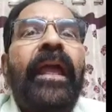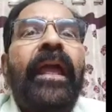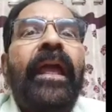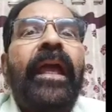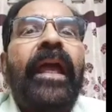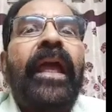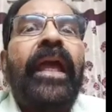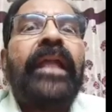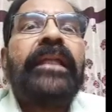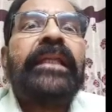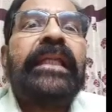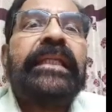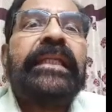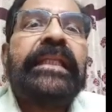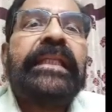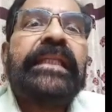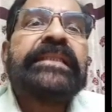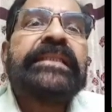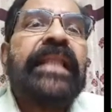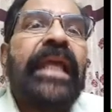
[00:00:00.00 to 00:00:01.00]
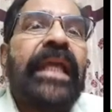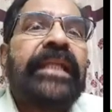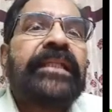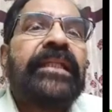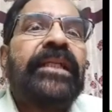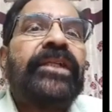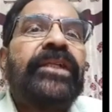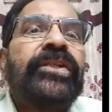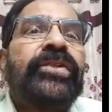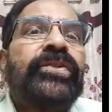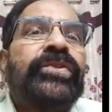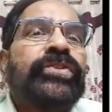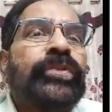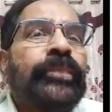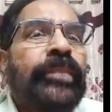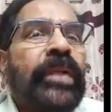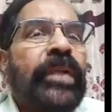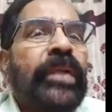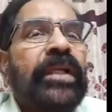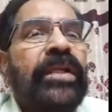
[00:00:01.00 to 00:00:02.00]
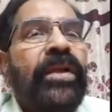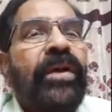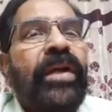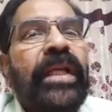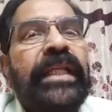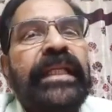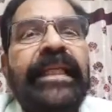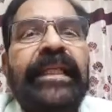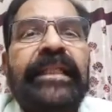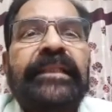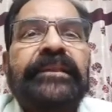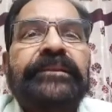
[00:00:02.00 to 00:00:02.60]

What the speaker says: and it is lateral to supratrochlear.